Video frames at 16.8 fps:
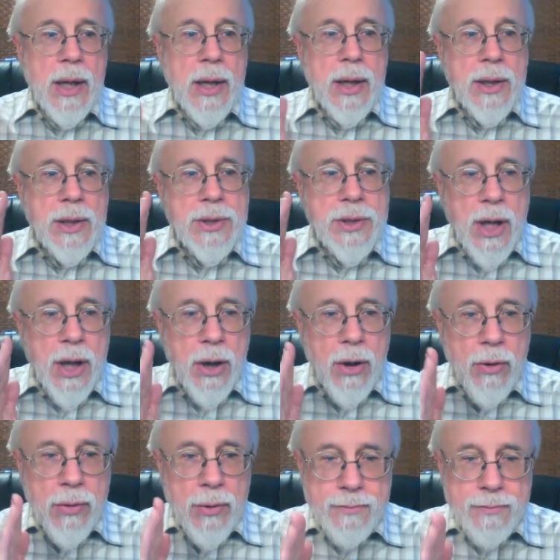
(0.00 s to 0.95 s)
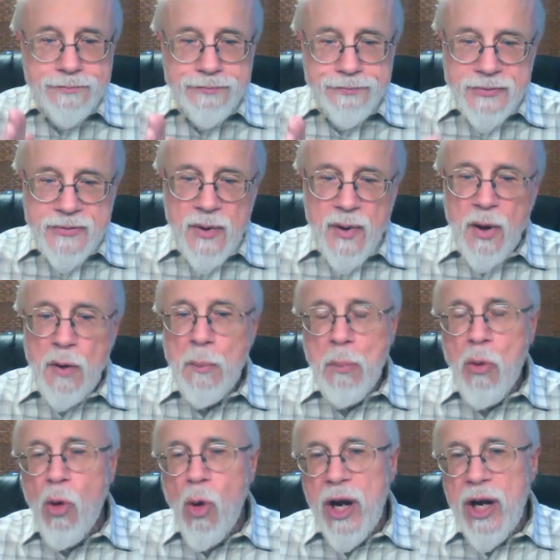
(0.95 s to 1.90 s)
So the
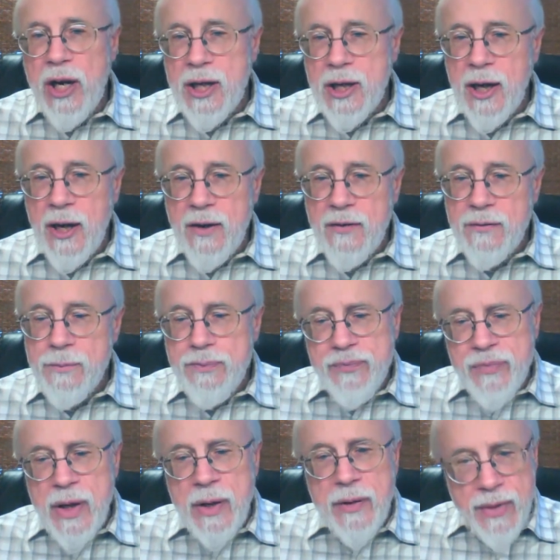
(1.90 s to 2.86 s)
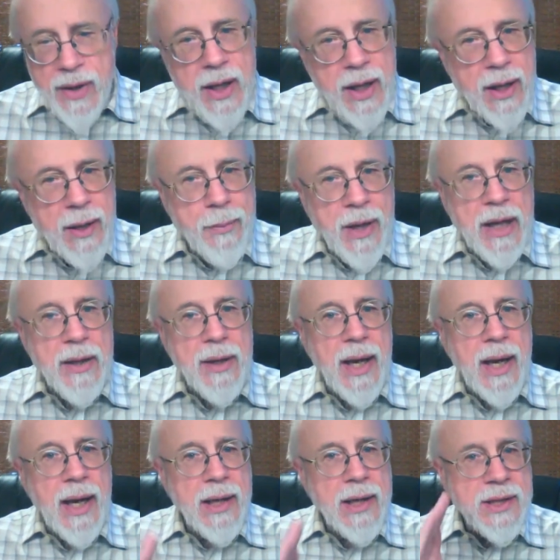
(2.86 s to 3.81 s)
point of thinking about
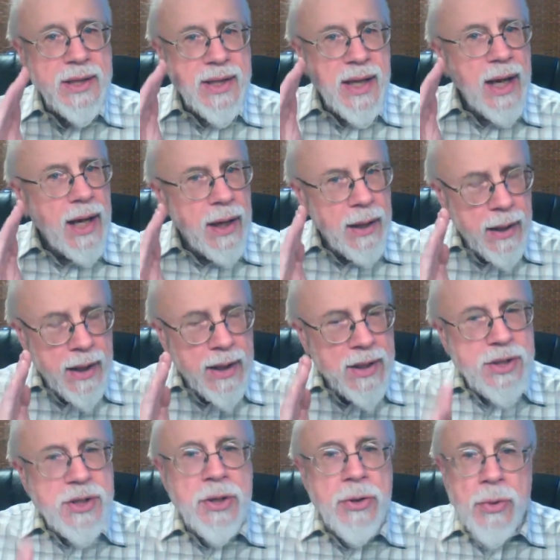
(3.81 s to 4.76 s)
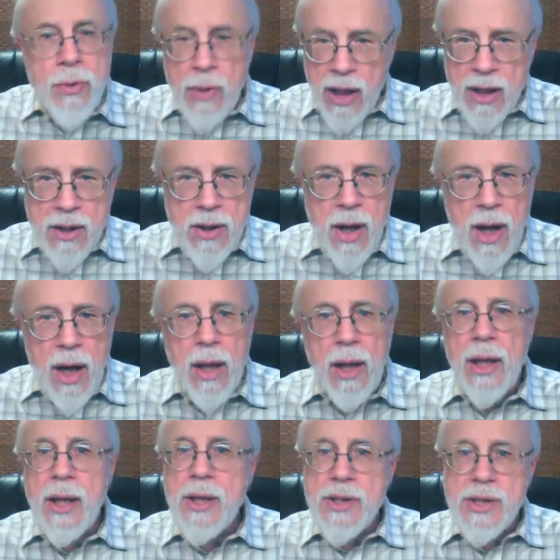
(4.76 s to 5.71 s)
that is to
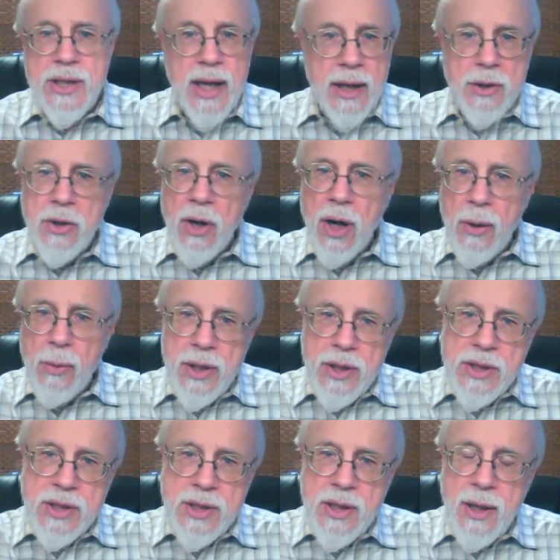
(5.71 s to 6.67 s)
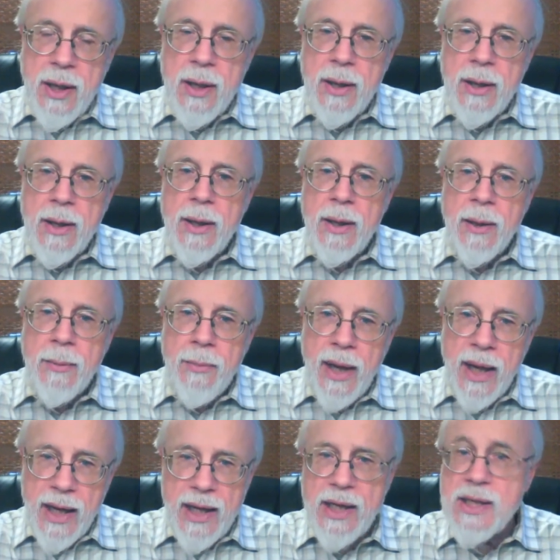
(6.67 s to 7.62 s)
acknowledge that Darwin's
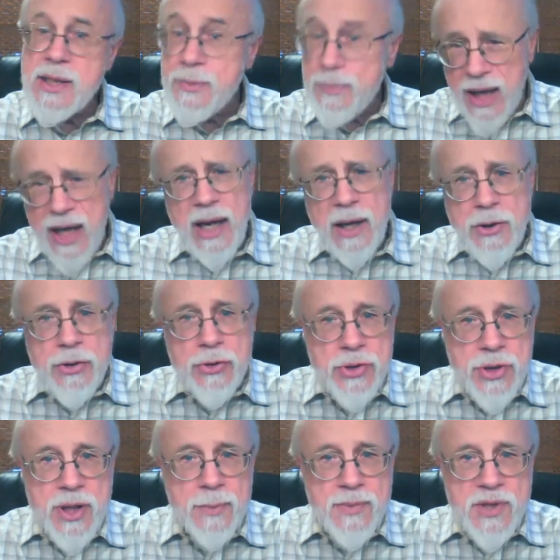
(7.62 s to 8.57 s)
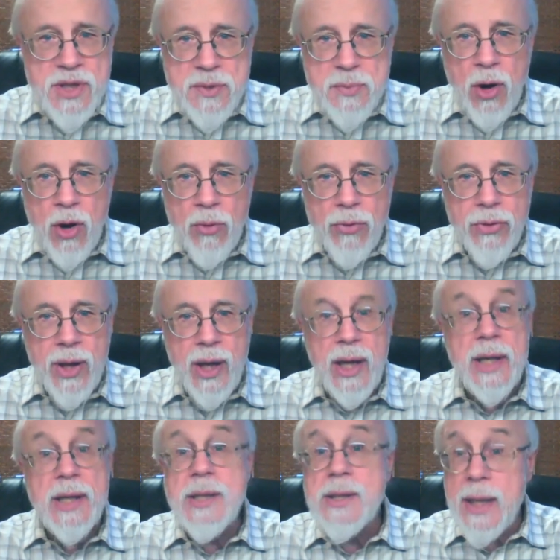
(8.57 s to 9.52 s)
mechanism can do some small
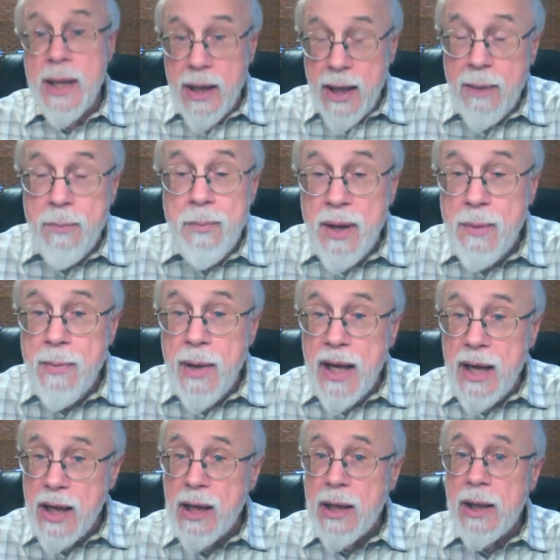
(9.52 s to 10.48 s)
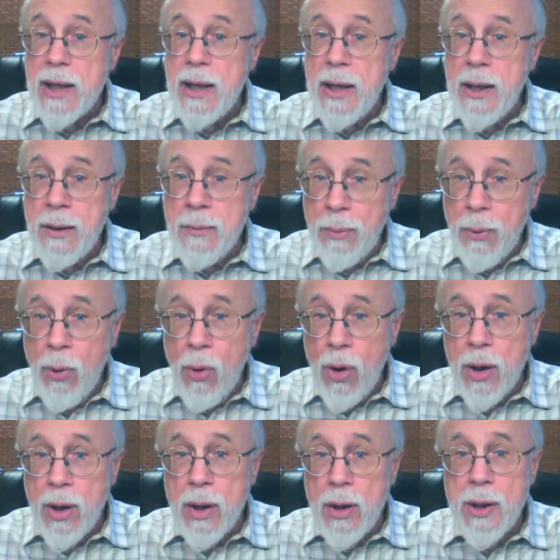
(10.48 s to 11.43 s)
things, and it can be medically
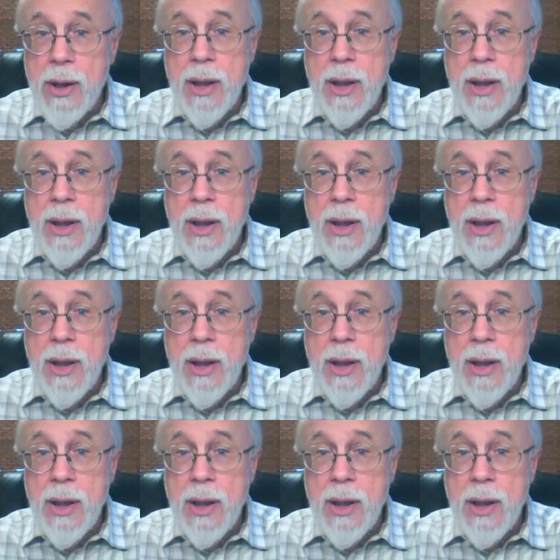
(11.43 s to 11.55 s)
important.